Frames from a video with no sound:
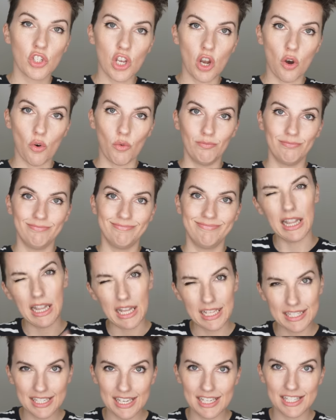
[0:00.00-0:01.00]
So
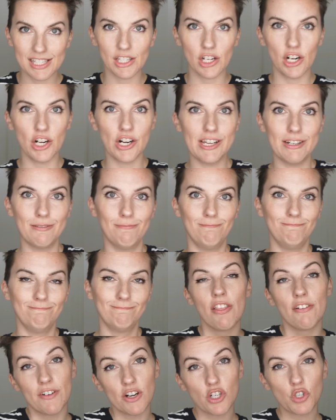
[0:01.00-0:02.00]
let's get started.
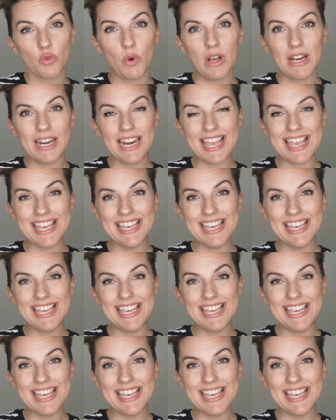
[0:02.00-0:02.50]
The first one